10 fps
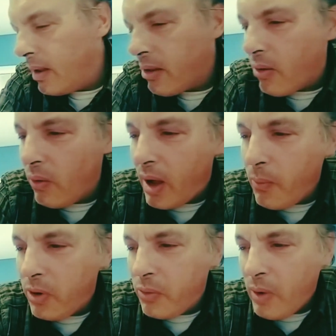So I
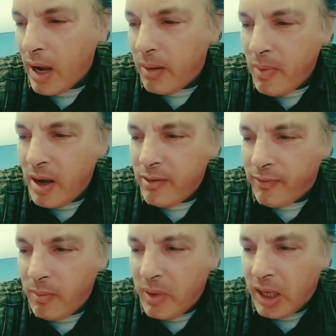wouldn't recommend it
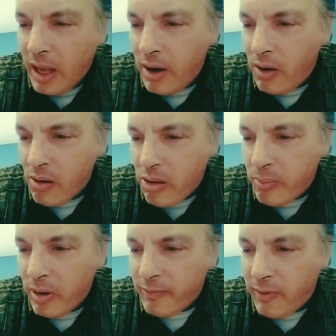for beginners,
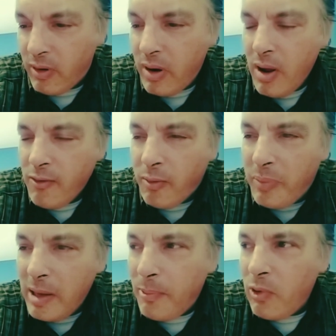but for
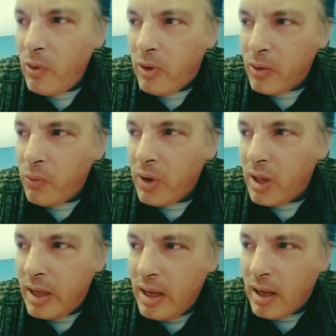people who can
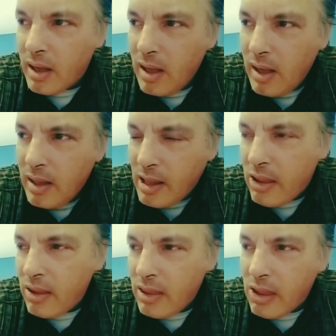really,
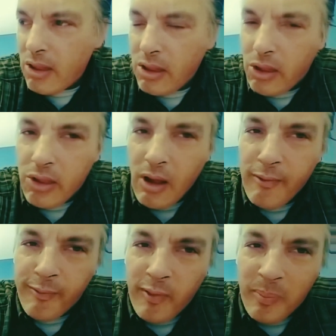this is a
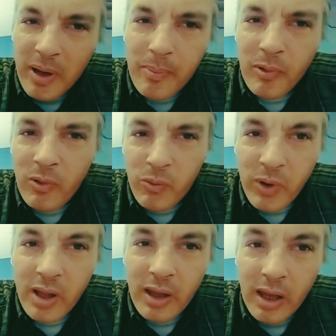snuff for people who
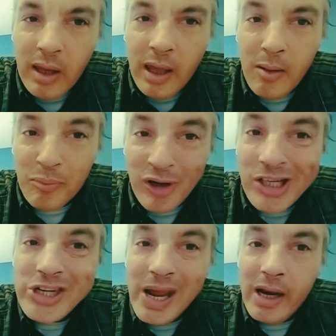really can
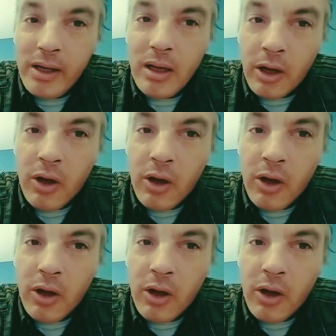appreciate a